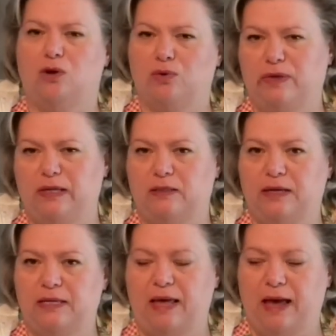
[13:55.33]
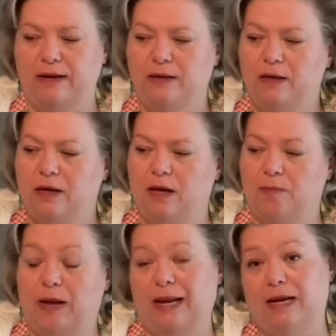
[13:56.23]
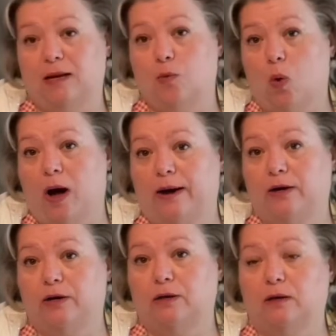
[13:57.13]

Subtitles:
things like that. I like it in water.